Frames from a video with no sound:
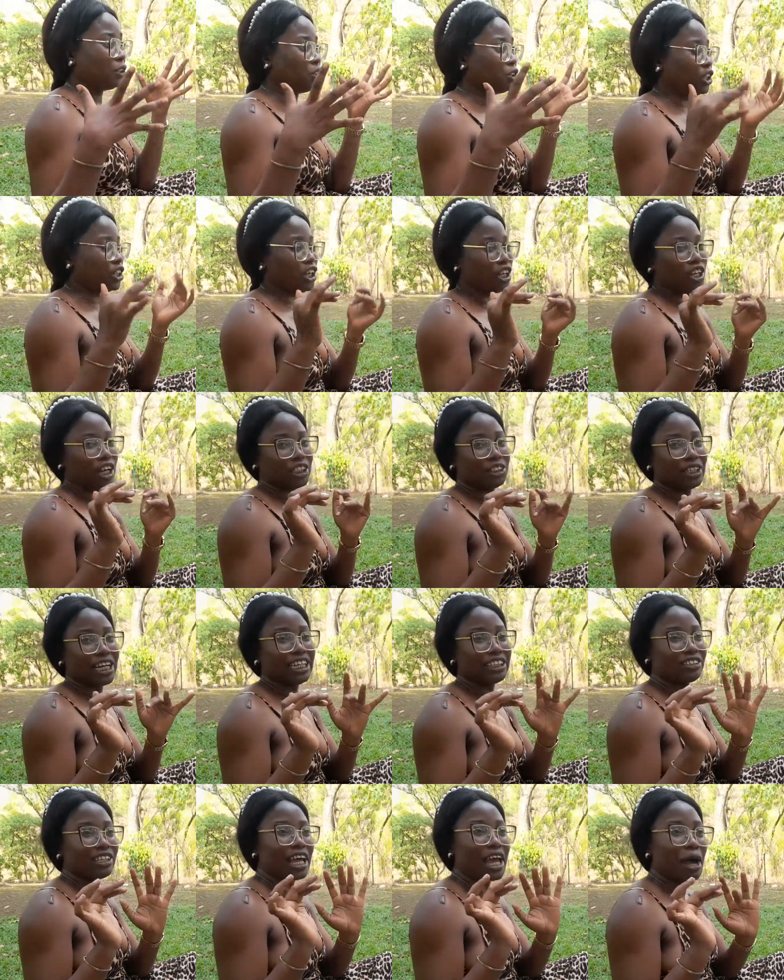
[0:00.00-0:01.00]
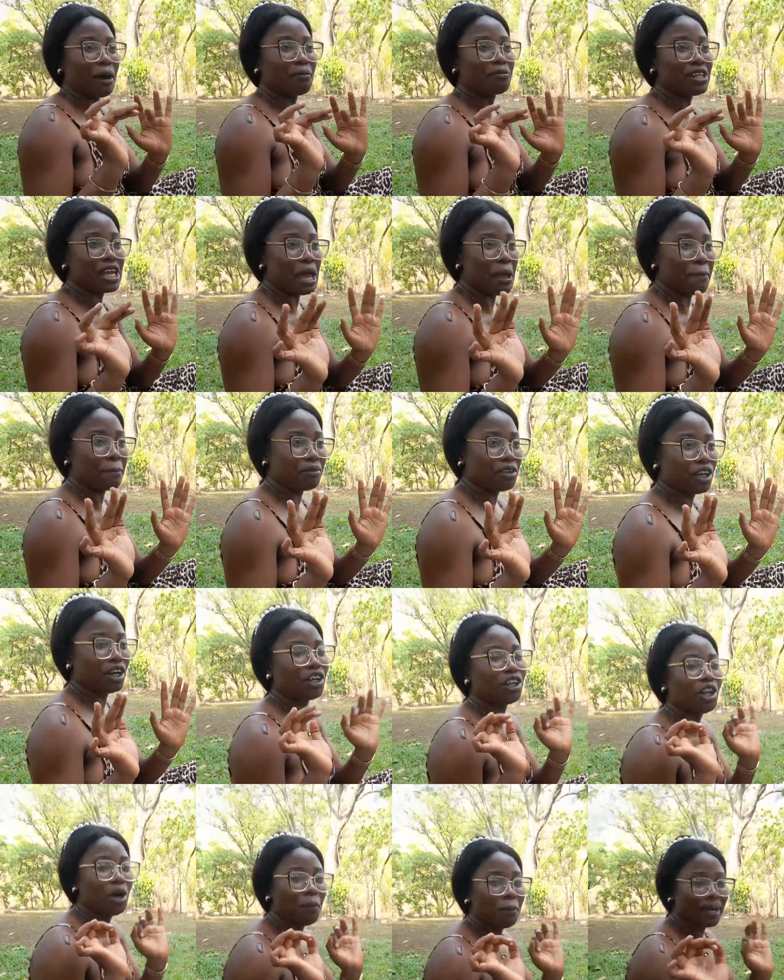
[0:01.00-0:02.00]
trying to help them,
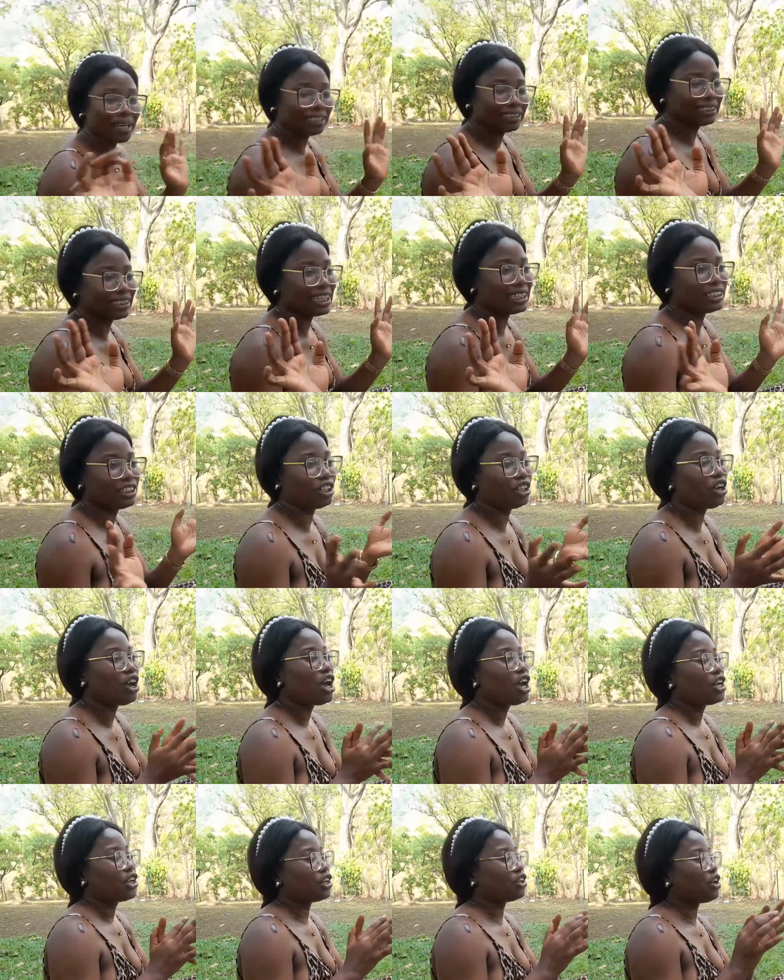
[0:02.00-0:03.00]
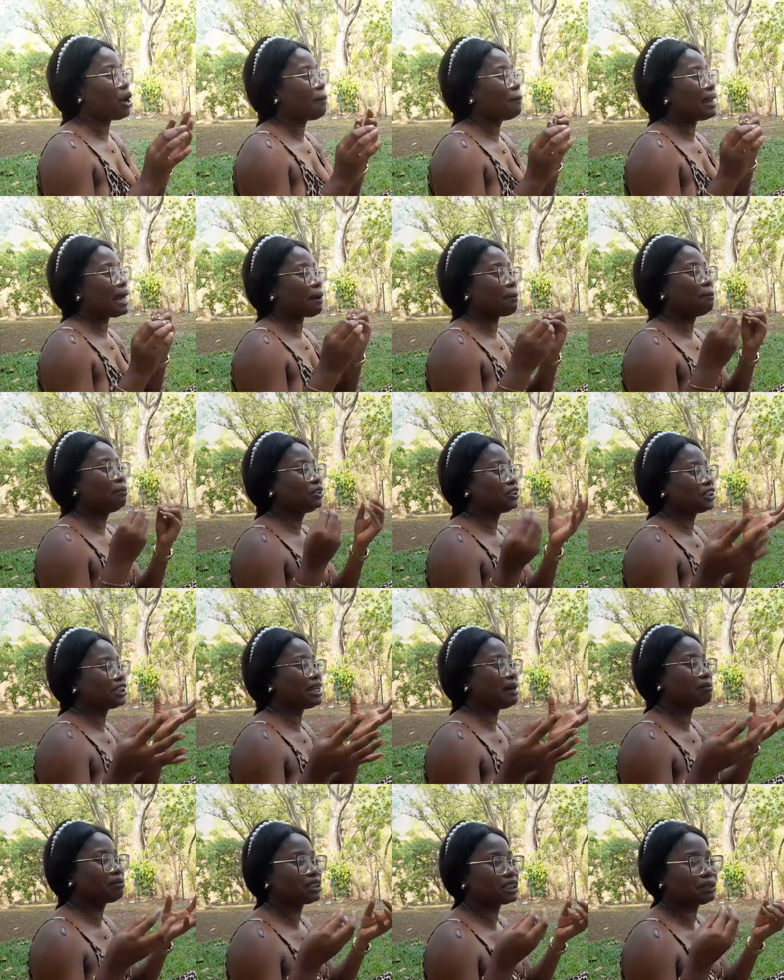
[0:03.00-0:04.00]
you're low maintenance, you're not like pushing
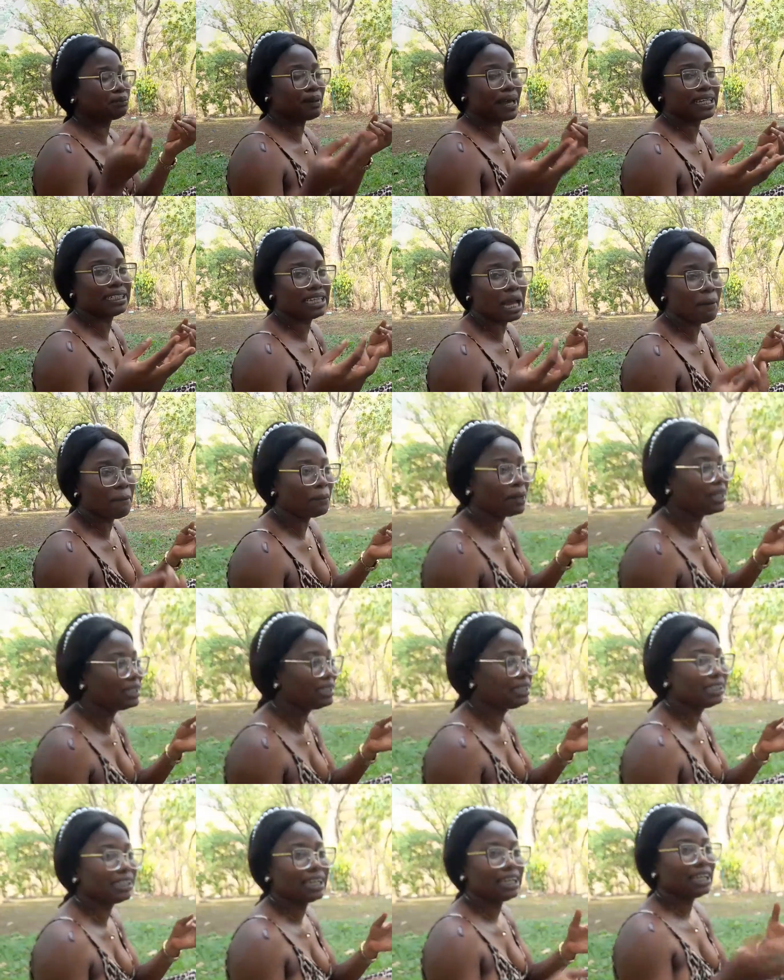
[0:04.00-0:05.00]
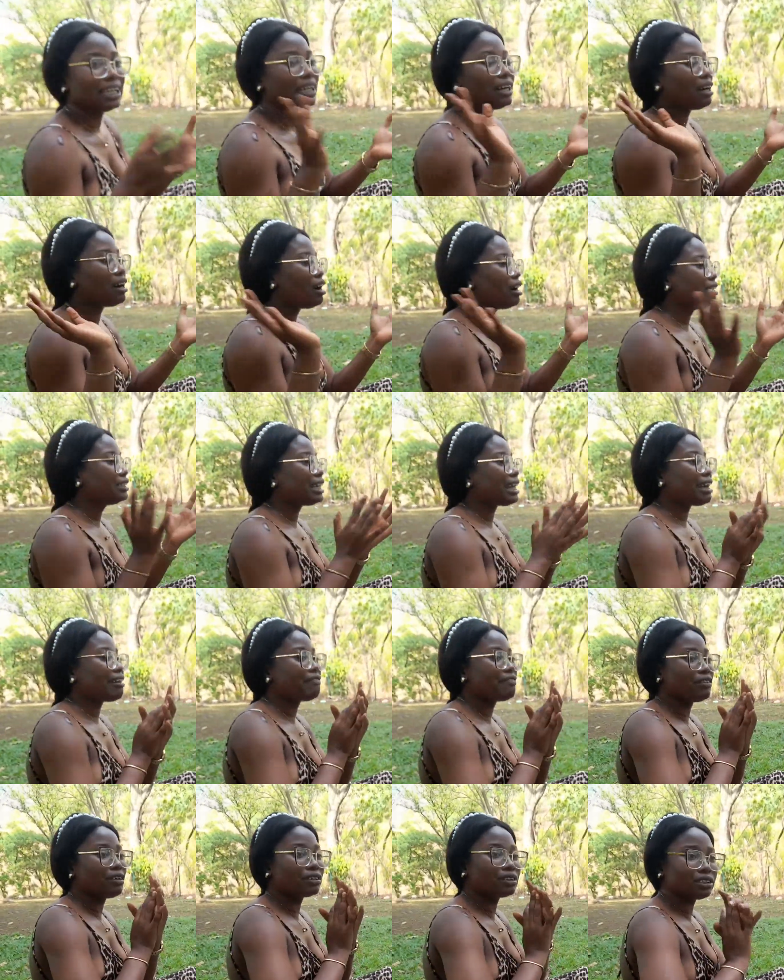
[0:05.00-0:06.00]
them to spend their money. All the
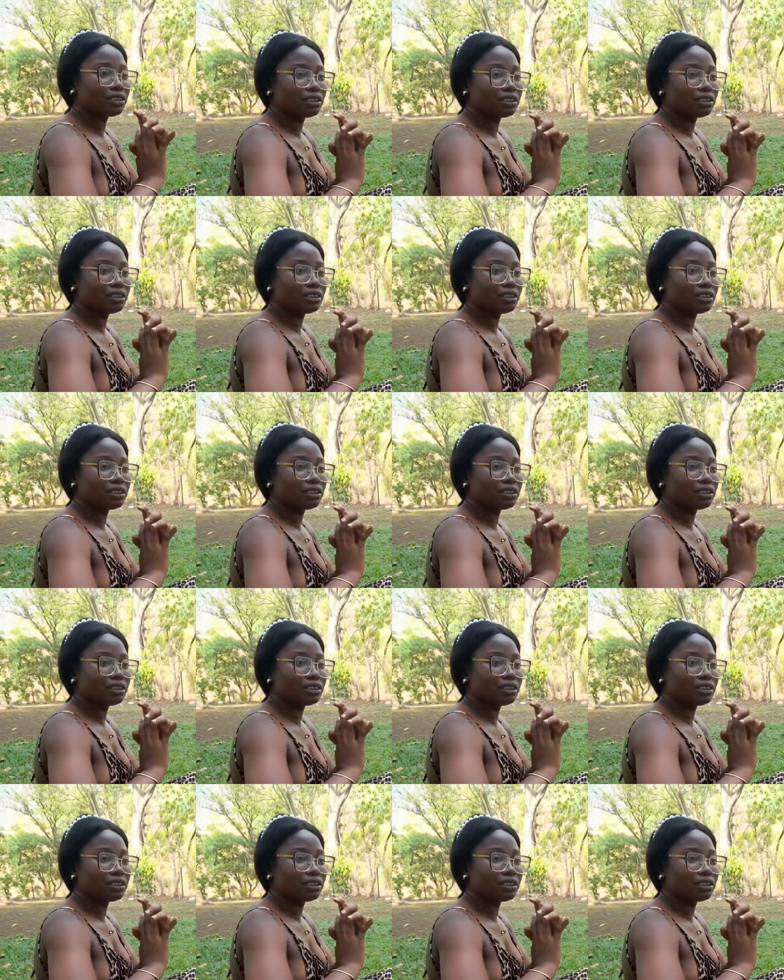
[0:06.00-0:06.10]
efforts